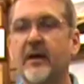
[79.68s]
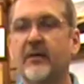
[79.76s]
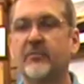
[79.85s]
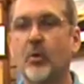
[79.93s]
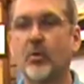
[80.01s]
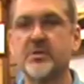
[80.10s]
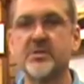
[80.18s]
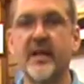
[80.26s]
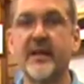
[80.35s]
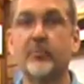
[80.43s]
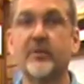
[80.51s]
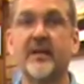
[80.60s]
Of course,
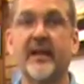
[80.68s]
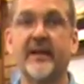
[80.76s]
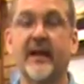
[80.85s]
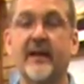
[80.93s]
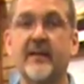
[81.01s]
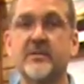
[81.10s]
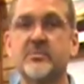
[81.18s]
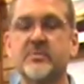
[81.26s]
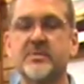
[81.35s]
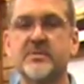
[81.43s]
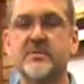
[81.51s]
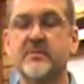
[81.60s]
Lakewood Lake Highlands
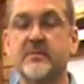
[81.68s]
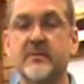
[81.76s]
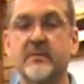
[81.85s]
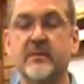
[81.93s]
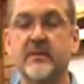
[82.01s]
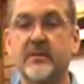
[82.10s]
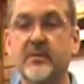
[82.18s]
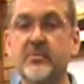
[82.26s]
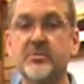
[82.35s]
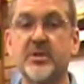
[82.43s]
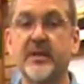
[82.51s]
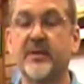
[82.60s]
was
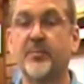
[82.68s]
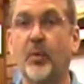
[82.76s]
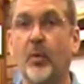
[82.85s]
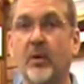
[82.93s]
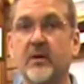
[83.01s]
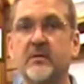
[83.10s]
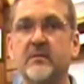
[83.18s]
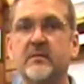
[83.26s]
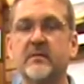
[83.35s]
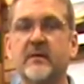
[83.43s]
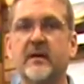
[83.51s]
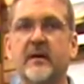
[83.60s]
hugely important
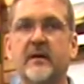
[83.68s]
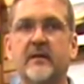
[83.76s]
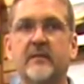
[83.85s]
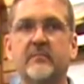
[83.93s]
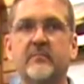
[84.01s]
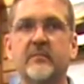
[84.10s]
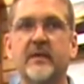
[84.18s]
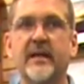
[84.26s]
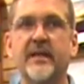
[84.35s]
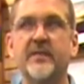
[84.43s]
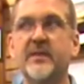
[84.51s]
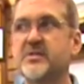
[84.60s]
uh,
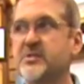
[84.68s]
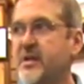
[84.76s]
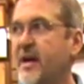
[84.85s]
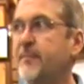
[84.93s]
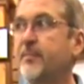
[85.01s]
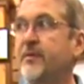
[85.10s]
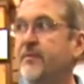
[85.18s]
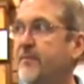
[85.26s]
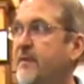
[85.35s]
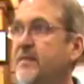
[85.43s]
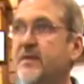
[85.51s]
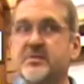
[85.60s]
in this type of
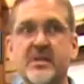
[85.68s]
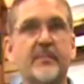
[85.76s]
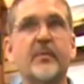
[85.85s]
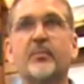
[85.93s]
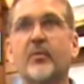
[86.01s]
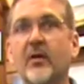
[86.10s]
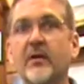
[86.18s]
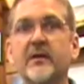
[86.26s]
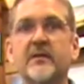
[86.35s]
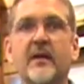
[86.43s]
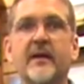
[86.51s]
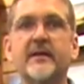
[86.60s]
in this type of
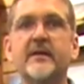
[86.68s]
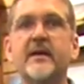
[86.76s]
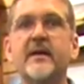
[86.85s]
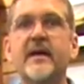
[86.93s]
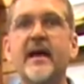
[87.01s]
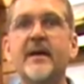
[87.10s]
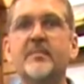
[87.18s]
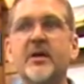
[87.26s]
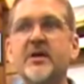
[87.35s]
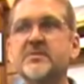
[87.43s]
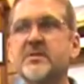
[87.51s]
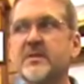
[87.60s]
product line, and
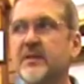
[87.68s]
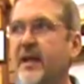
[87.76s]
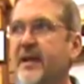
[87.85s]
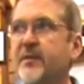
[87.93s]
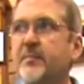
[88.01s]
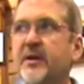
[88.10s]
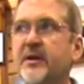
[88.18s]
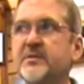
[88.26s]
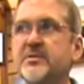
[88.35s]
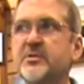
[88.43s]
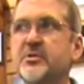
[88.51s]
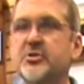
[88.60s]
because of the lake,
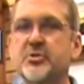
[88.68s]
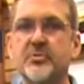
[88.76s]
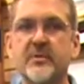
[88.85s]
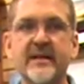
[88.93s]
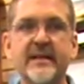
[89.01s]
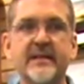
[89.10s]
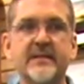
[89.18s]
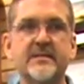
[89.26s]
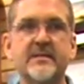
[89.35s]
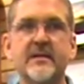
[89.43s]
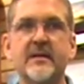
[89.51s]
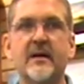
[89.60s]
because of the
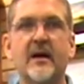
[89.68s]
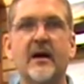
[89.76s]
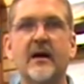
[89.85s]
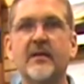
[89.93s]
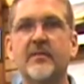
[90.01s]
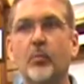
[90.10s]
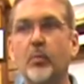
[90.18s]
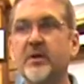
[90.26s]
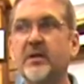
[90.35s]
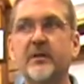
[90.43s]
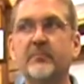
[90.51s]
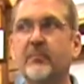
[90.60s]
trees, uh, the
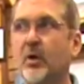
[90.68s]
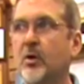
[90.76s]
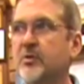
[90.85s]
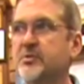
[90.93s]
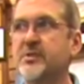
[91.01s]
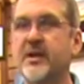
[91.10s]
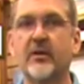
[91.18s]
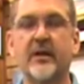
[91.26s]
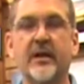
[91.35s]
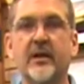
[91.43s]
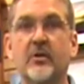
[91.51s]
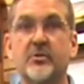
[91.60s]
woodland birds that are
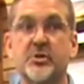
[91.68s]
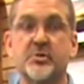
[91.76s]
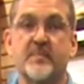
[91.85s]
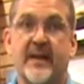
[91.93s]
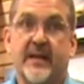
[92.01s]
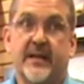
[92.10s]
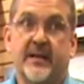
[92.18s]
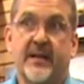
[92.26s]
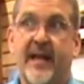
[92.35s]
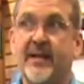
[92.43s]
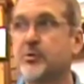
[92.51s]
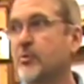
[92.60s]
here just made it a
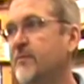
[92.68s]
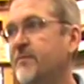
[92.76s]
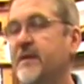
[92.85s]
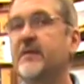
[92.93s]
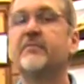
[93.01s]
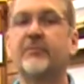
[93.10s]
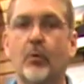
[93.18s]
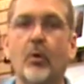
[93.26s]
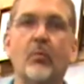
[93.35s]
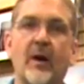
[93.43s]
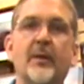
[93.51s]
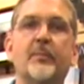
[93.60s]
natural fit
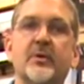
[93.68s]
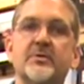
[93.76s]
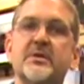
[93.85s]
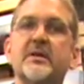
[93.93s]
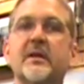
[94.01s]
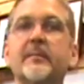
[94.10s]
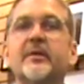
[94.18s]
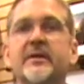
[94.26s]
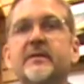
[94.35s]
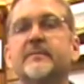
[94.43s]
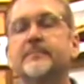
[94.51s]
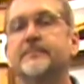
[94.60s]
for Wild Birds Unlimited.